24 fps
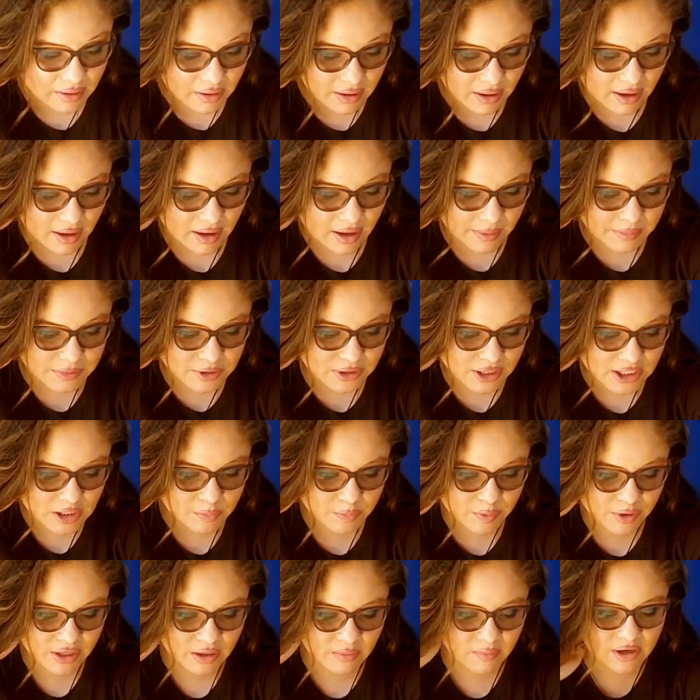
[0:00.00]
So that's
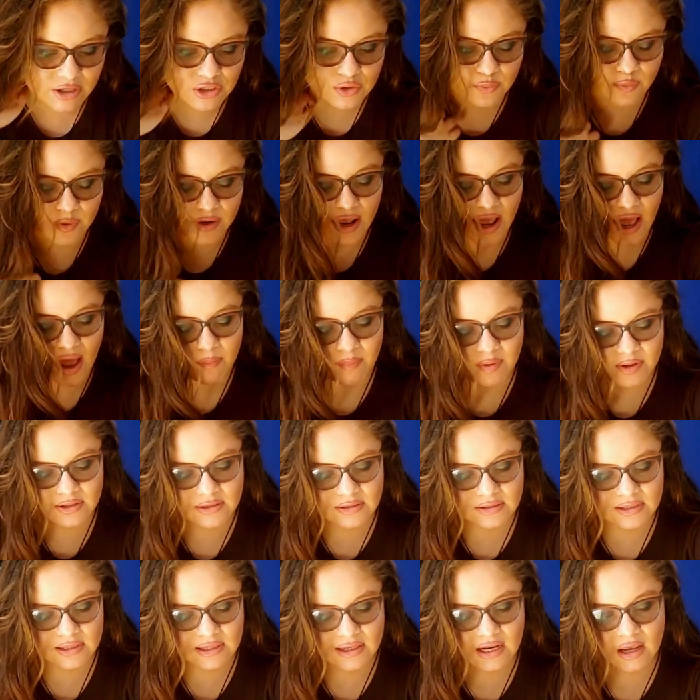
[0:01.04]
pretty much what
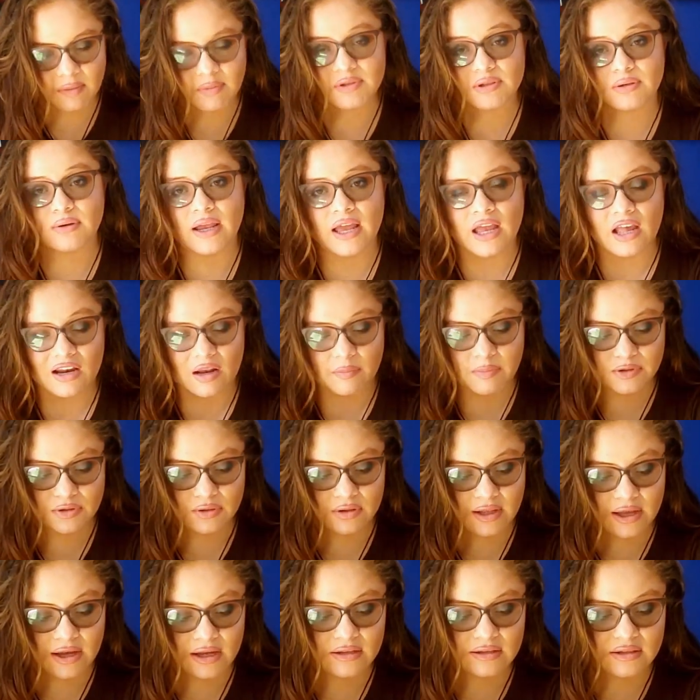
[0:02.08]
happens in episode 8. Episode
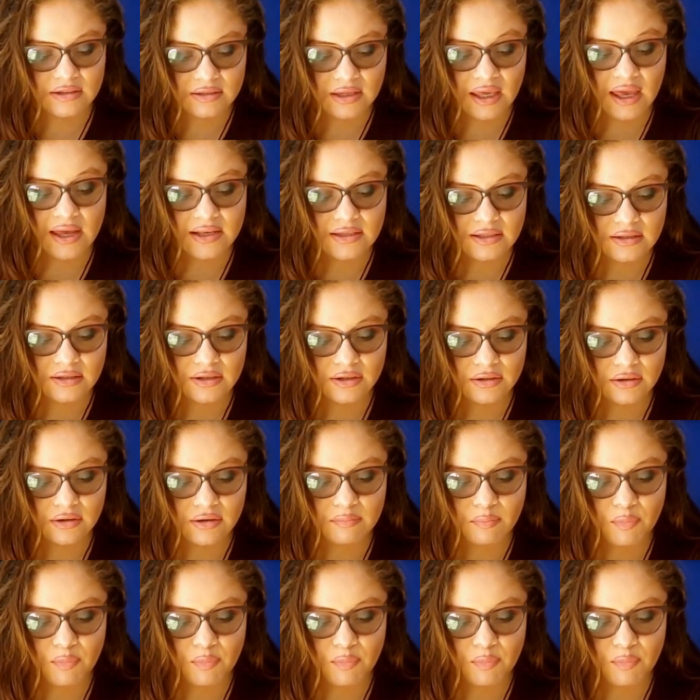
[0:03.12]
9, Cass and Dean are in